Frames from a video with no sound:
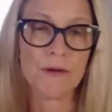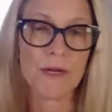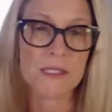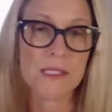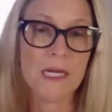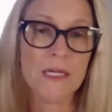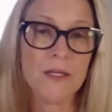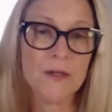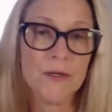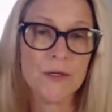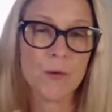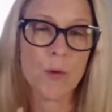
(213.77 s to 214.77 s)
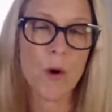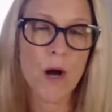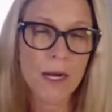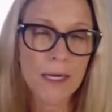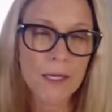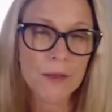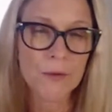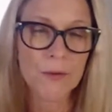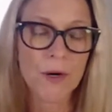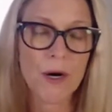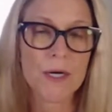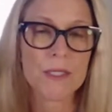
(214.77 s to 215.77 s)
resonate you in walking
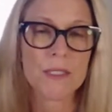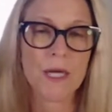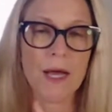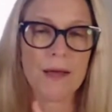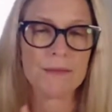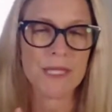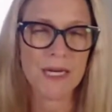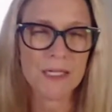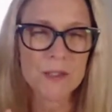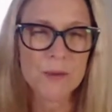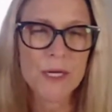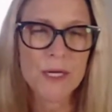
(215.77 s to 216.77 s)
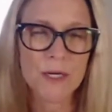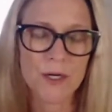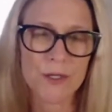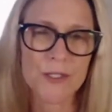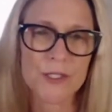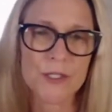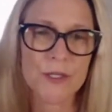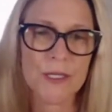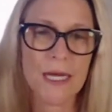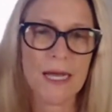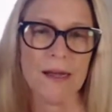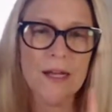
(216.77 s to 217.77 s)
through hard times, I just want to encourage you
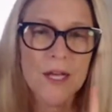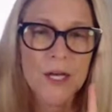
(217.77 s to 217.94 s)
today.